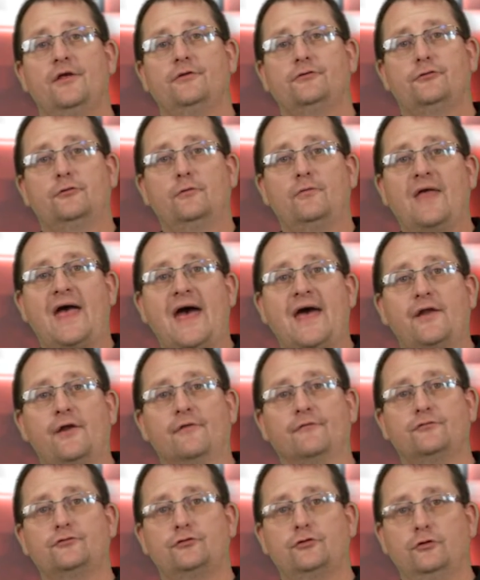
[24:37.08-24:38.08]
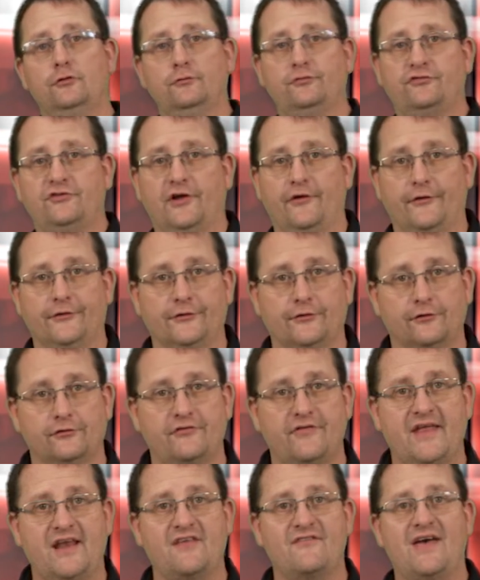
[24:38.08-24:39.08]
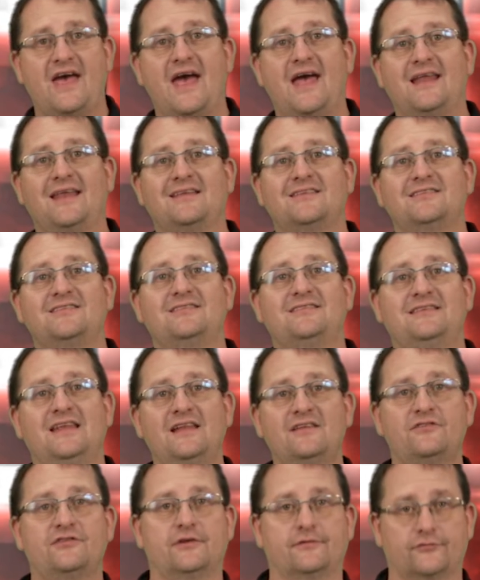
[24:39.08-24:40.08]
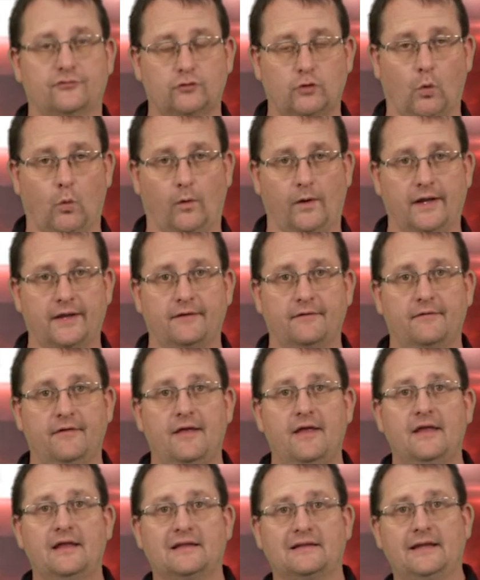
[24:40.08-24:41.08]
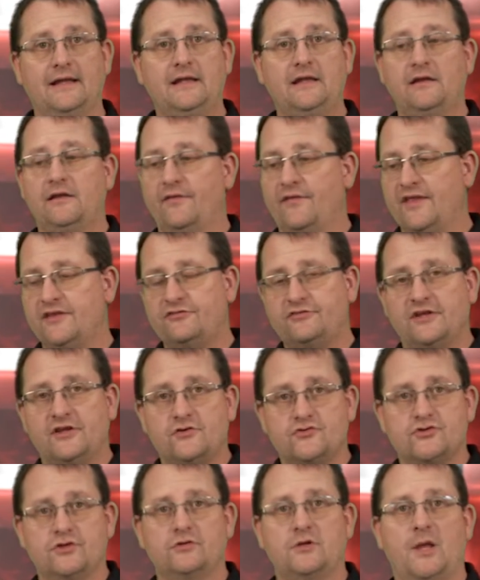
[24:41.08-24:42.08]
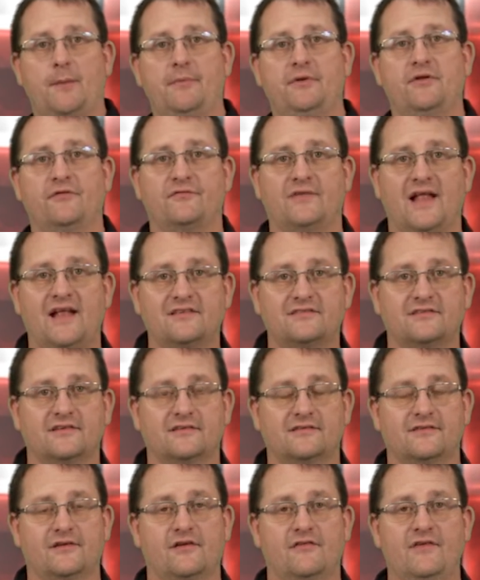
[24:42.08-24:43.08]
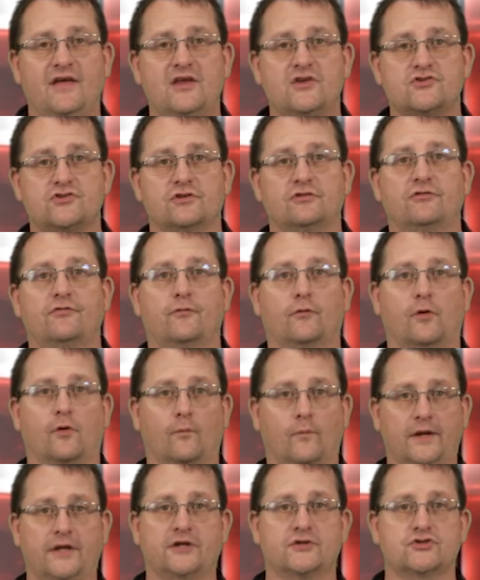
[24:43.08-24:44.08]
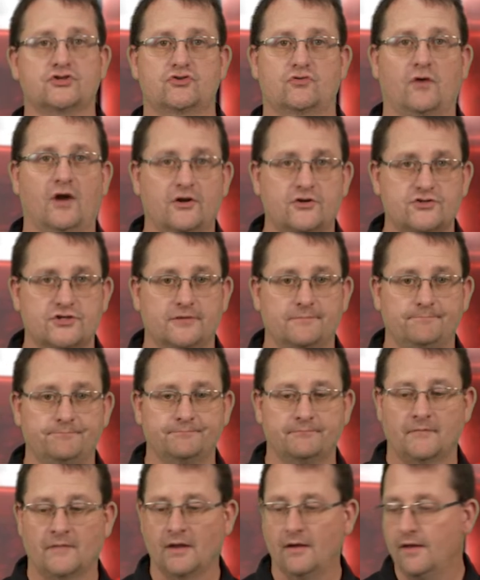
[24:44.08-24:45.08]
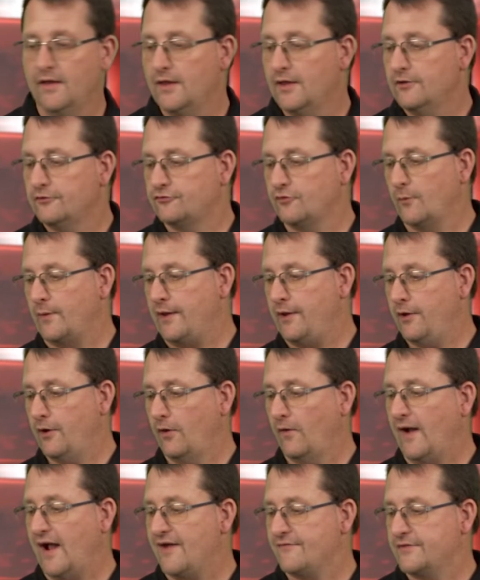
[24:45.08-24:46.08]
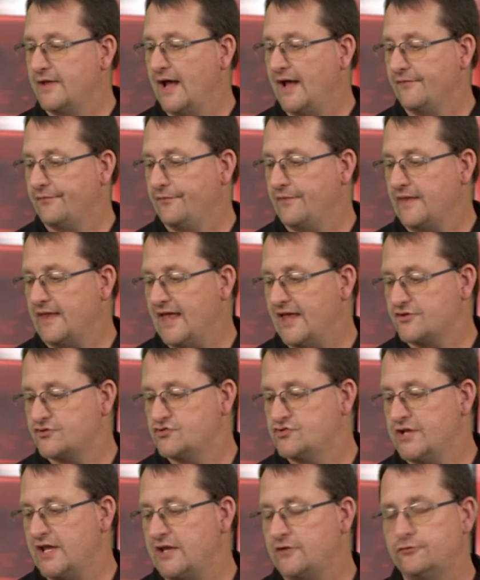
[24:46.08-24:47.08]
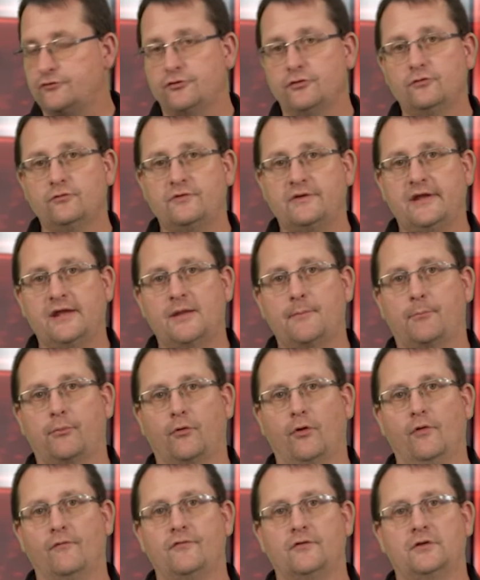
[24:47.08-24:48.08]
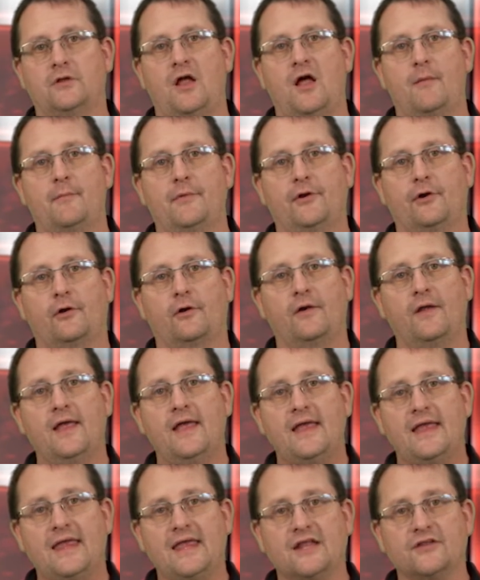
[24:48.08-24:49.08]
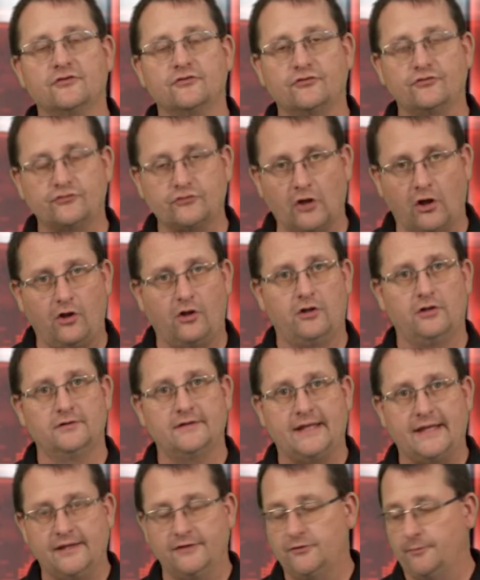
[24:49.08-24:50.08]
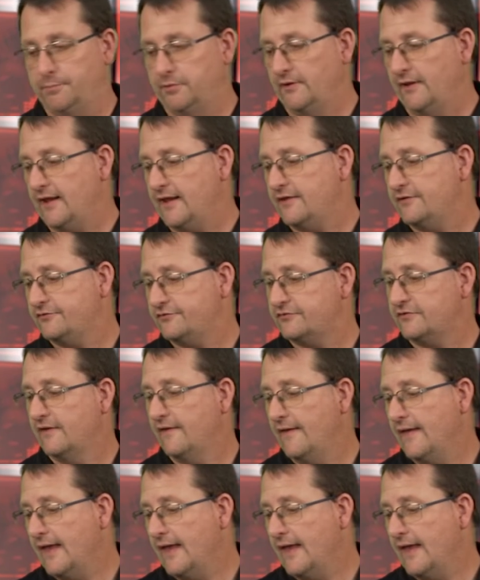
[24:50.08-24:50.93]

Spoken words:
to that of 2 cylinders that have had extensive scoring, leading to this engine coming to Flat 6 Innovations for a reconstruction. So here I've got the SJ210 profilometer installed into place,